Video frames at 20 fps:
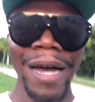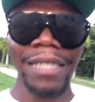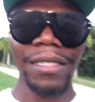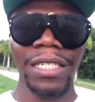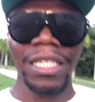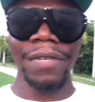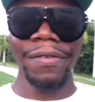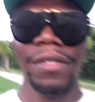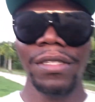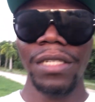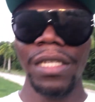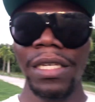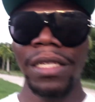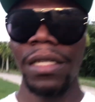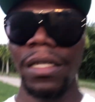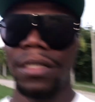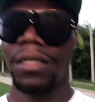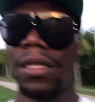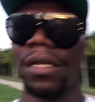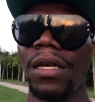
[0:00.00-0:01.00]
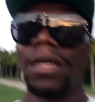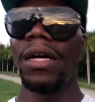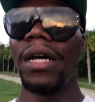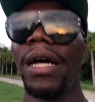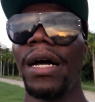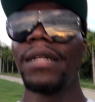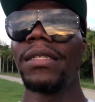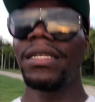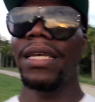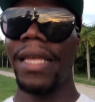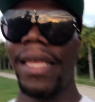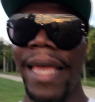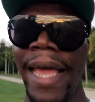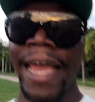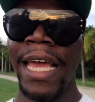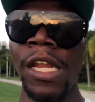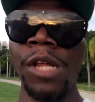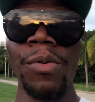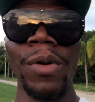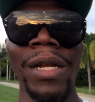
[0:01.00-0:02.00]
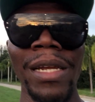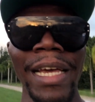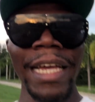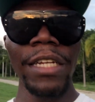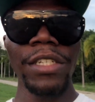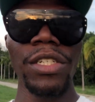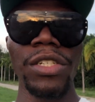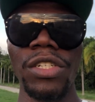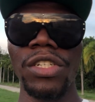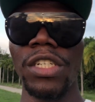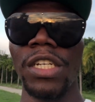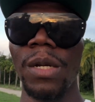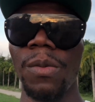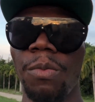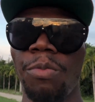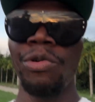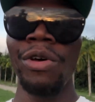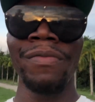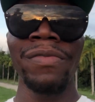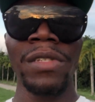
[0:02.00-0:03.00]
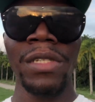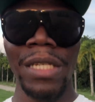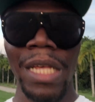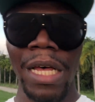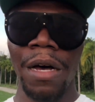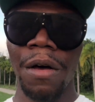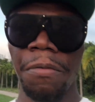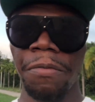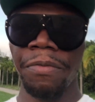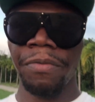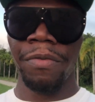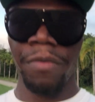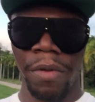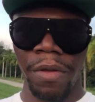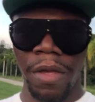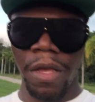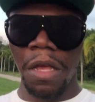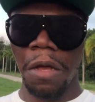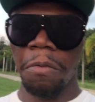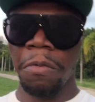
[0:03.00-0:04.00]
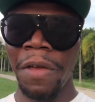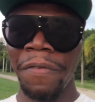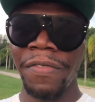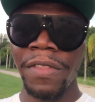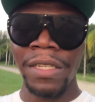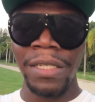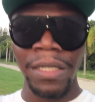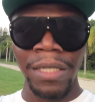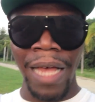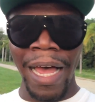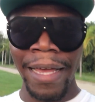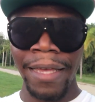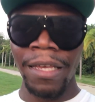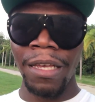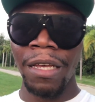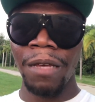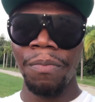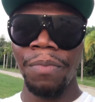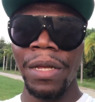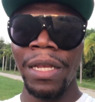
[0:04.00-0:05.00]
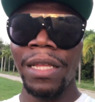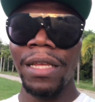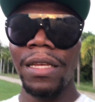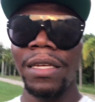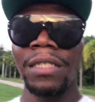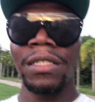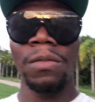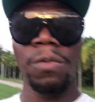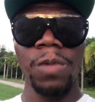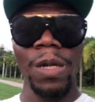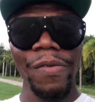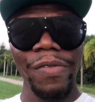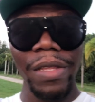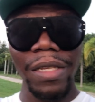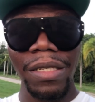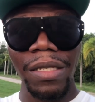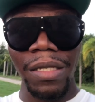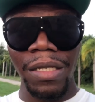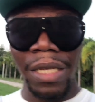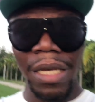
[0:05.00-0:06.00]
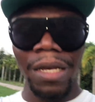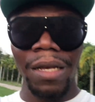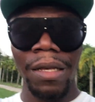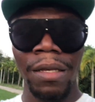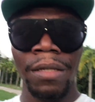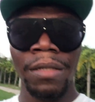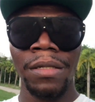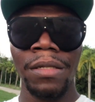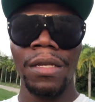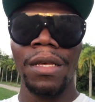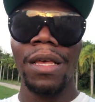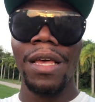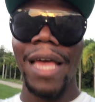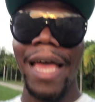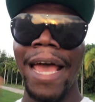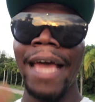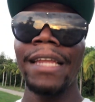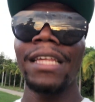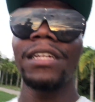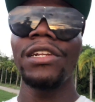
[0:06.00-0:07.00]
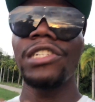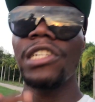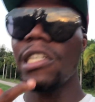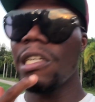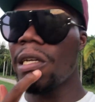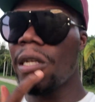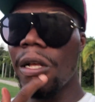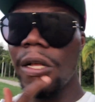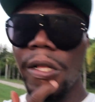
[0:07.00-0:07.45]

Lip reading: activities, to gain a relationship with self, with the psychic abilities, with the sixth energy.